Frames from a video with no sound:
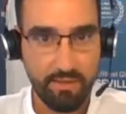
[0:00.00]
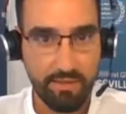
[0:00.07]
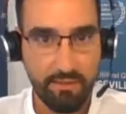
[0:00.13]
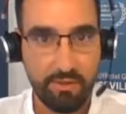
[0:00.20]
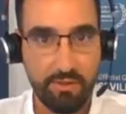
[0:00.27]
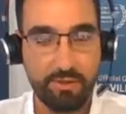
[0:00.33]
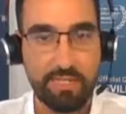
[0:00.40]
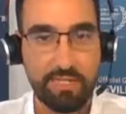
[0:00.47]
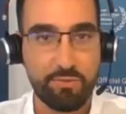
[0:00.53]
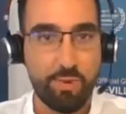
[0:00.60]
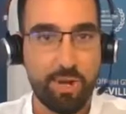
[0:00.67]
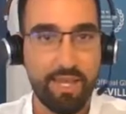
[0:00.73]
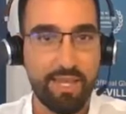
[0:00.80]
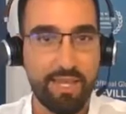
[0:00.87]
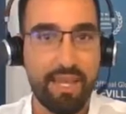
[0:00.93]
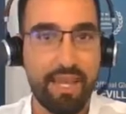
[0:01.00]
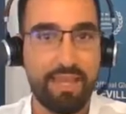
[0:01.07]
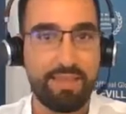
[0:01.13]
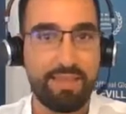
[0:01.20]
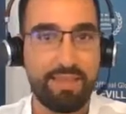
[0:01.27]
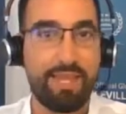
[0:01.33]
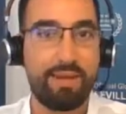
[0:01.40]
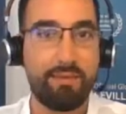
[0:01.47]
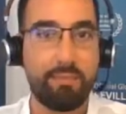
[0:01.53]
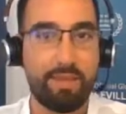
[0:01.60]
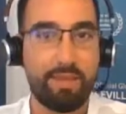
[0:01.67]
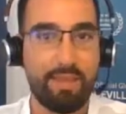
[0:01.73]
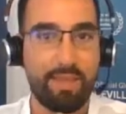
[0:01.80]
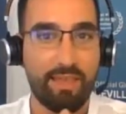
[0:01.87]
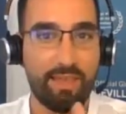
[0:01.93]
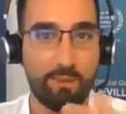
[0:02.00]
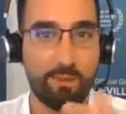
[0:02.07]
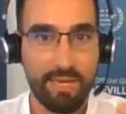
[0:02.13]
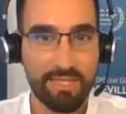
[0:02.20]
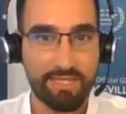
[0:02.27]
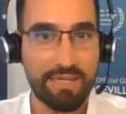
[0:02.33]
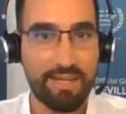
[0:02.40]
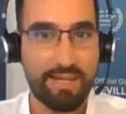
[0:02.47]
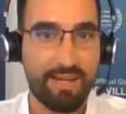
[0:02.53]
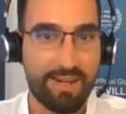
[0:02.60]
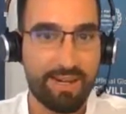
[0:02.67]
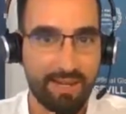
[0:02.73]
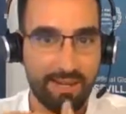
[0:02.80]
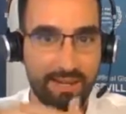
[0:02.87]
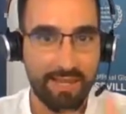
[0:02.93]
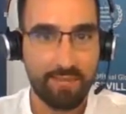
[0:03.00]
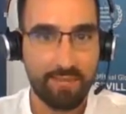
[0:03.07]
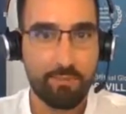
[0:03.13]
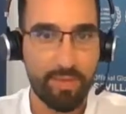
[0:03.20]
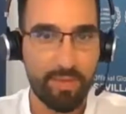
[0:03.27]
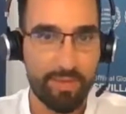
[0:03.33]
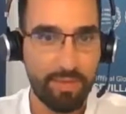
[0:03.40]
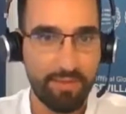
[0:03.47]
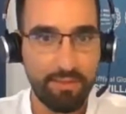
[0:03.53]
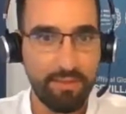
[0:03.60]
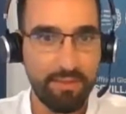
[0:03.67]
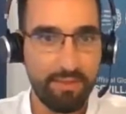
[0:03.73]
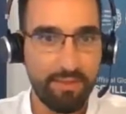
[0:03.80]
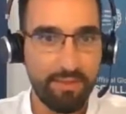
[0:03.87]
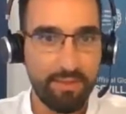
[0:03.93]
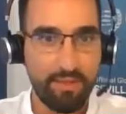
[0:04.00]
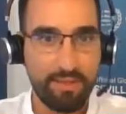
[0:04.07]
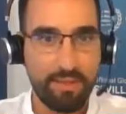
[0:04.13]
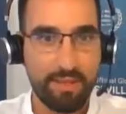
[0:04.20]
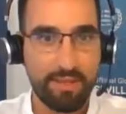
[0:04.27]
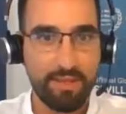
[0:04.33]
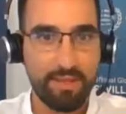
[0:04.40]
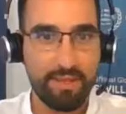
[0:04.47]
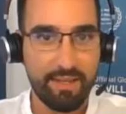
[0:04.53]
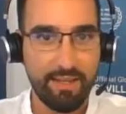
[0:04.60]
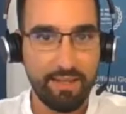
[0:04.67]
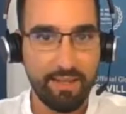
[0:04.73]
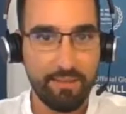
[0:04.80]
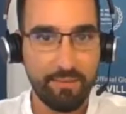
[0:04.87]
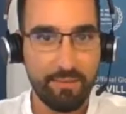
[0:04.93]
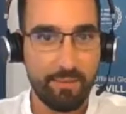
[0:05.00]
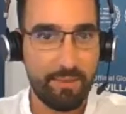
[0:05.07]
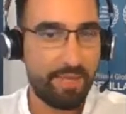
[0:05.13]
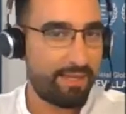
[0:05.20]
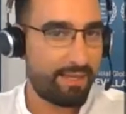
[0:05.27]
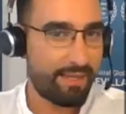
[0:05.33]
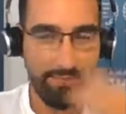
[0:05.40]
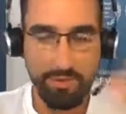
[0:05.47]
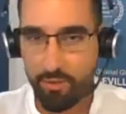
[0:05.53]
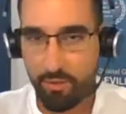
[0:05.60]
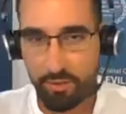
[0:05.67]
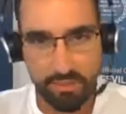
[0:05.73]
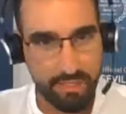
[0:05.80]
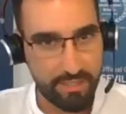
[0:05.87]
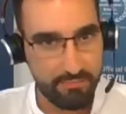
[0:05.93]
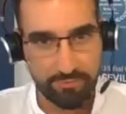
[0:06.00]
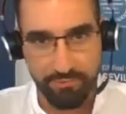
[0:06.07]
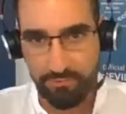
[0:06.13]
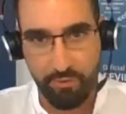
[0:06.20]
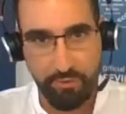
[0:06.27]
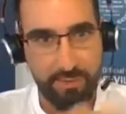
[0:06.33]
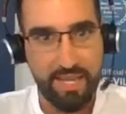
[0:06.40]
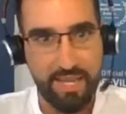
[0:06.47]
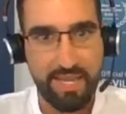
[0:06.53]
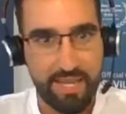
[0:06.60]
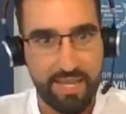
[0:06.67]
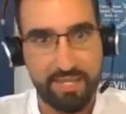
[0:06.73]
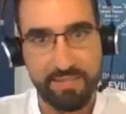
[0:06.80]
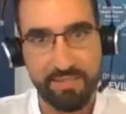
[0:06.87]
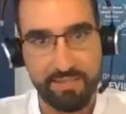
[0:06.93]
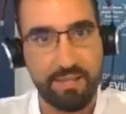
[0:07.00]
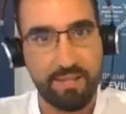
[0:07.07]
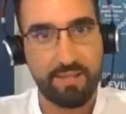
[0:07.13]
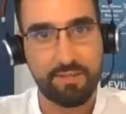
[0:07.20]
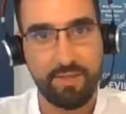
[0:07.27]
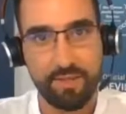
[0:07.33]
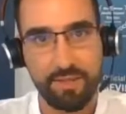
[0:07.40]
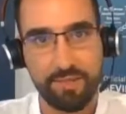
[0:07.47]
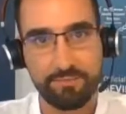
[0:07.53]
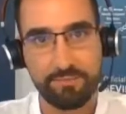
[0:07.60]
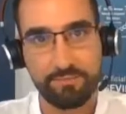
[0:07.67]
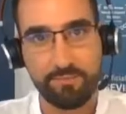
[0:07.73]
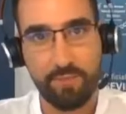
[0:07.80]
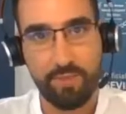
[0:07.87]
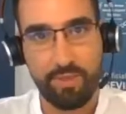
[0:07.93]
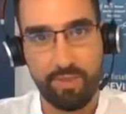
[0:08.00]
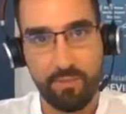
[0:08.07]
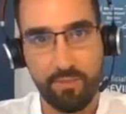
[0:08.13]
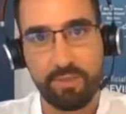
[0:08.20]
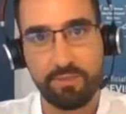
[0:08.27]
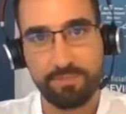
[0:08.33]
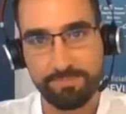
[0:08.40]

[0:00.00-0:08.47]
You know, that's why I deal with Huáscar and Edwin, and we have in contact for many years, actually, with Edwin.